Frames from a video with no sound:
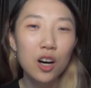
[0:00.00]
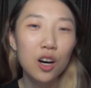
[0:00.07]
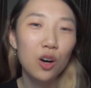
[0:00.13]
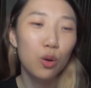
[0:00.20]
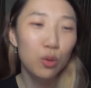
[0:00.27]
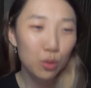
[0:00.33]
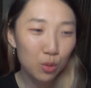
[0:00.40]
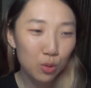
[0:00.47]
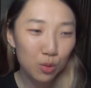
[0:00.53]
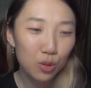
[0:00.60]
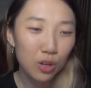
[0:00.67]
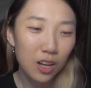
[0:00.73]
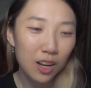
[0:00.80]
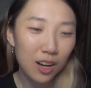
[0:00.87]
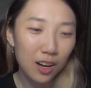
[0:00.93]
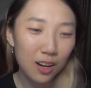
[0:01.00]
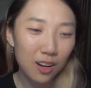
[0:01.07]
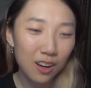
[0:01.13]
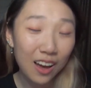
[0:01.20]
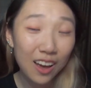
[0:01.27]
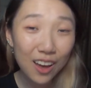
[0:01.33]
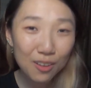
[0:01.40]
Although
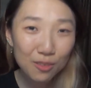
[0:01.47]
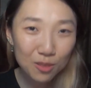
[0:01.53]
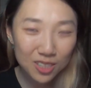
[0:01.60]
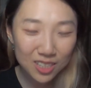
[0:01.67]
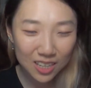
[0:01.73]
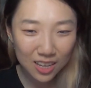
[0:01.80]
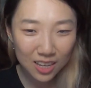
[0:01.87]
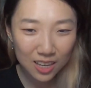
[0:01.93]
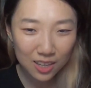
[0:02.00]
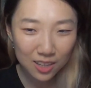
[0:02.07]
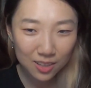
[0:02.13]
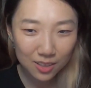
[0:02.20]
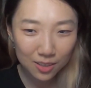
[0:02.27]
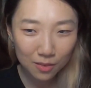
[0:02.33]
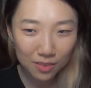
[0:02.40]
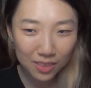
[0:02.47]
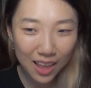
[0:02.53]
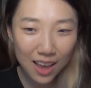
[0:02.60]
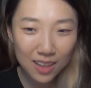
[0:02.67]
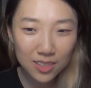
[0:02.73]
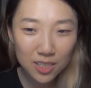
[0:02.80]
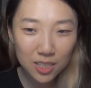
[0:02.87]
I have to say,
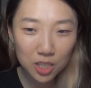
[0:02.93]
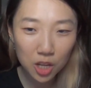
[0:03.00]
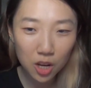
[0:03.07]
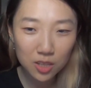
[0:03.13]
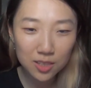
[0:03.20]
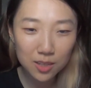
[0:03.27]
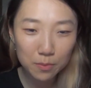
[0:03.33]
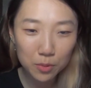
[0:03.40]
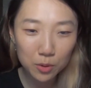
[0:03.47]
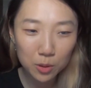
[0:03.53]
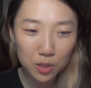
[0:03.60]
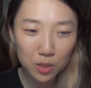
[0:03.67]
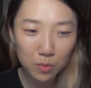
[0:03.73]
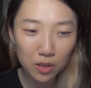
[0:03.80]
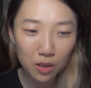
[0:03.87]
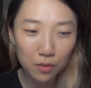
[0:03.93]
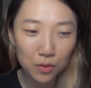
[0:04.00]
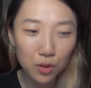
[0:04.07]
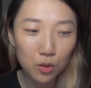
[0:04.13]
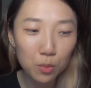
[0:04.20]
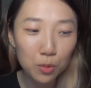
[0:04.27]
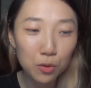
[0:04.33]
NAS is not supposed to be a
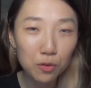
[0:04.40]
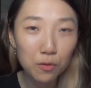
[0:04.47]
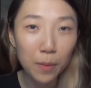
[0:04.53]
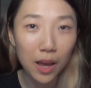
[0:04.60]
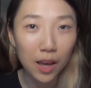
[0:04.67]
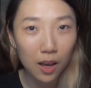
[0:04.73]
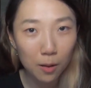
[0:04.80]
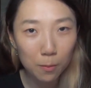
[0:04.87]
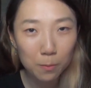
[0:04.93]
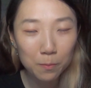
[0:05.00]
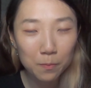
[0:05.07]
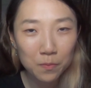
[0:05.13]
fail-proof backup.